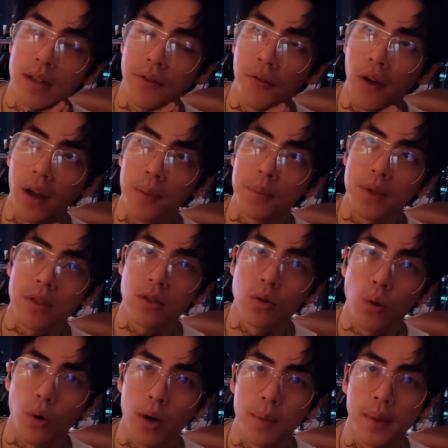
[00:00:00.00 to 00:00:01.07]
developed this
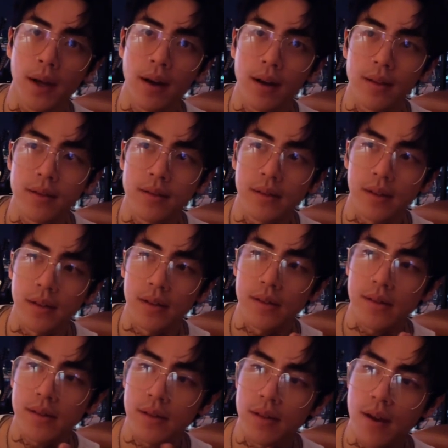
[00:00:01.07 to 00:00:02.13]
story behind the
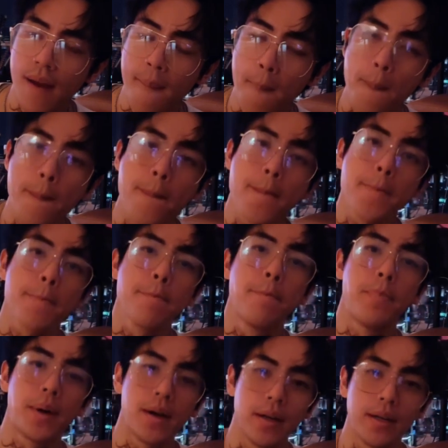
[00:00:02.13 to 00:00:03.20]
scenes.
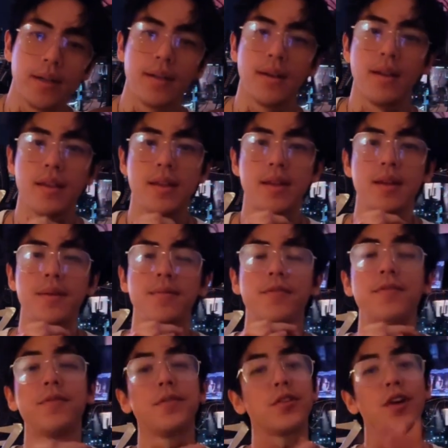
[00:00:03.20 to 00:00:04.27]
But
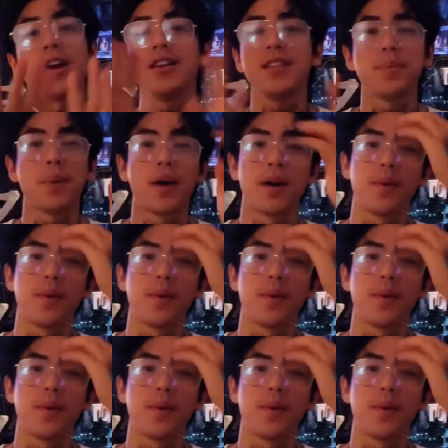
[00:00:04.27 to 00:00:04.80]
the crazy